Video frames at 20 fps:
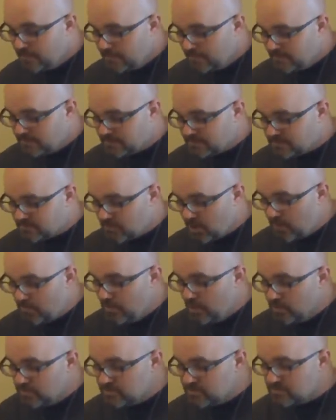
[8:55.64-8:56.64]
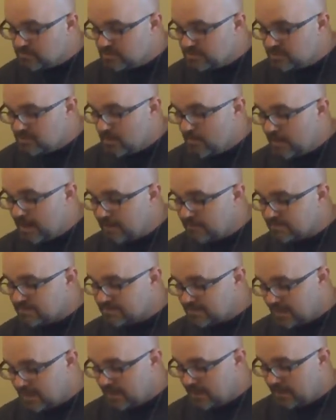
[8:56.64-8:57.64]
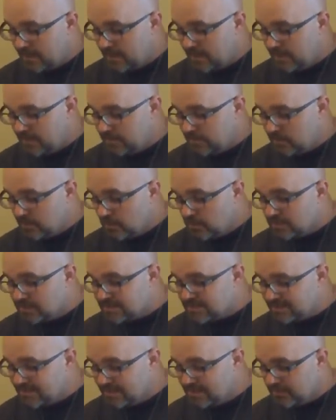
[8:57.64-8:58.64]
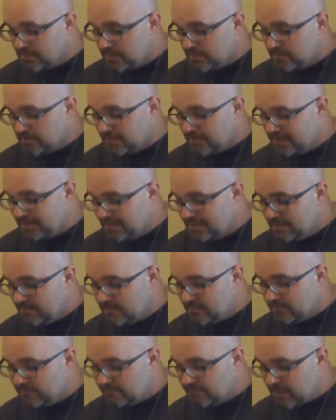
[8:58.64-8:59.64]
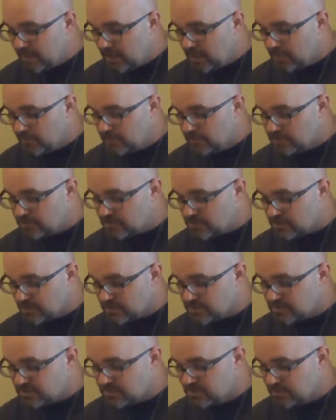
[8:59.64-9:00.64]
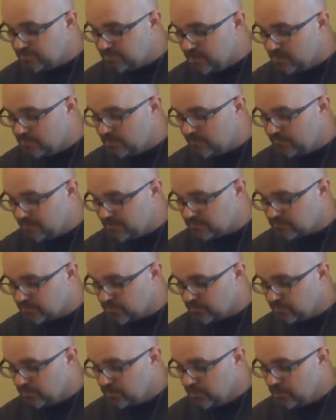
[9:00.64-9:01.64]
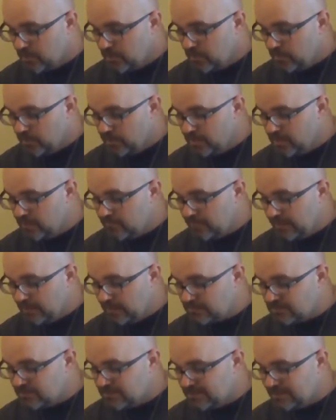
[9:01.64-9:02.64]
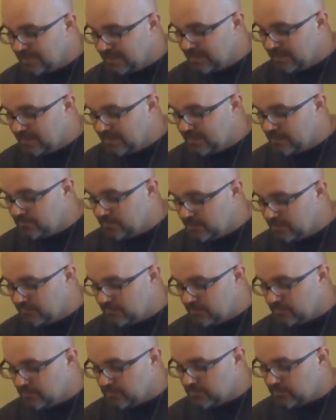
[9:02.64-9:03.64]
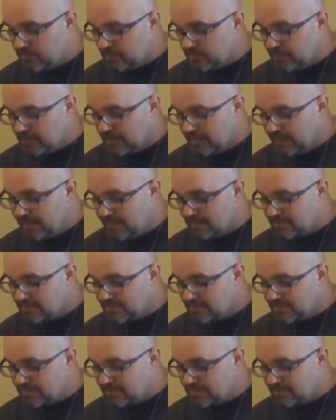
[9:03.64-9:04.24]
It says, "While Moses was on Mount Sinai, the Lord said to him, 'Give the following instructions to the people of Israel. When you have entered the land I am giving you, the land